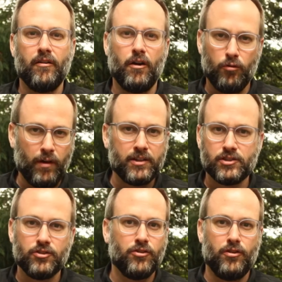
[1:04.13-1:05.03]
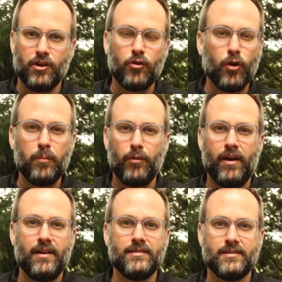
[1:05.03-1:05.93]
a registered or
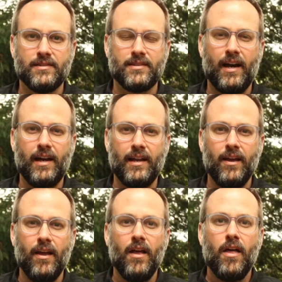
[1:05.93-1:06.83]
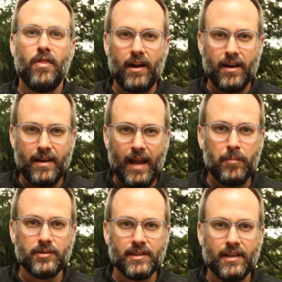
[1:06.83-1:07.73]
incorporated society that
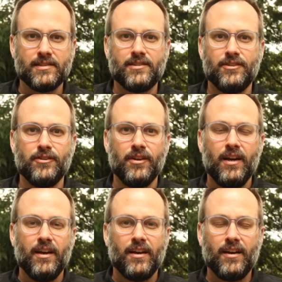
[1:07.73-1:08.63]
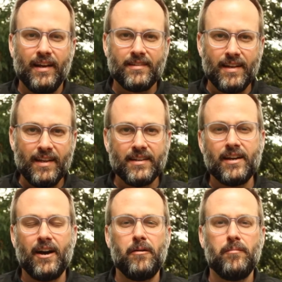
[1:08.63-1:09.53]
enables us to collect
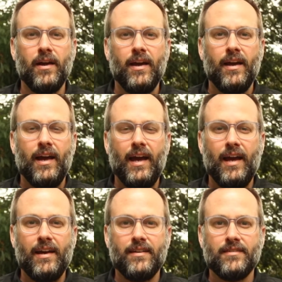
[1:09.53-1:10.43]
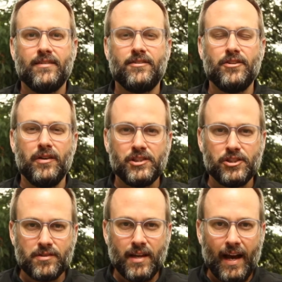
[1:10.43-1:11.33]
income and to
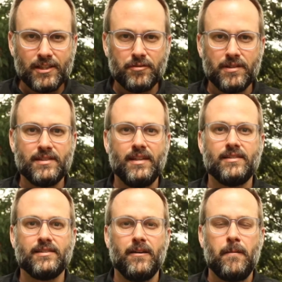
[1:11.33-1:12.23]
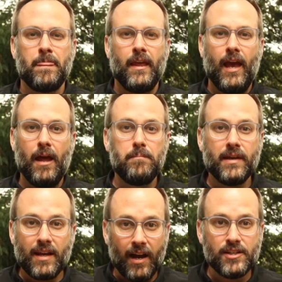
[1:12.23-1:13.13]
issue tax receipts. And
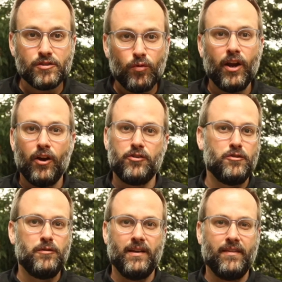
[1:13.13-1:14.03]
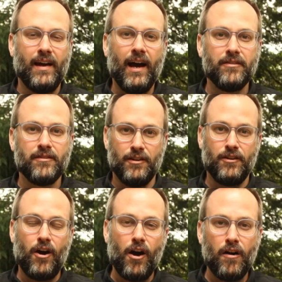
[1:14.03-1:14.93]
because we are doing that, the
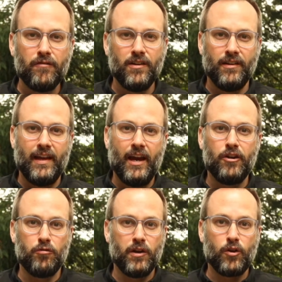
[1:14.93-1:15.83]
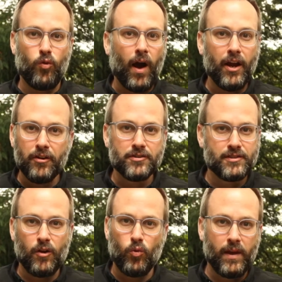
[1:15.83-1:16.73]
law of the land requires
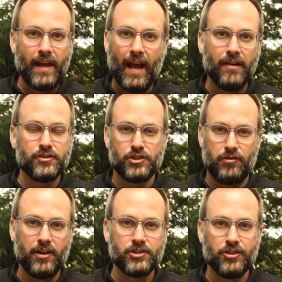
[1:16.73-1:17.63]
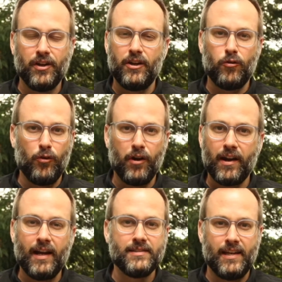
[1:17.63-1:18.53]
that we have structure and
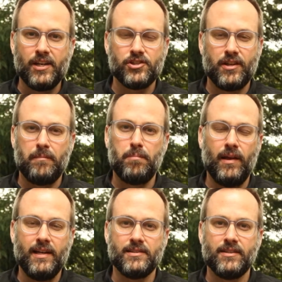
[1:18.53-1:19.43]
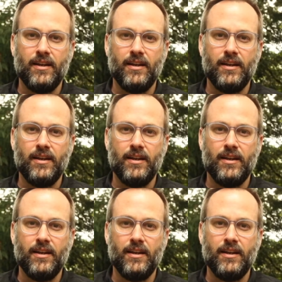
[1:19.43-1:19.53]
organization in place.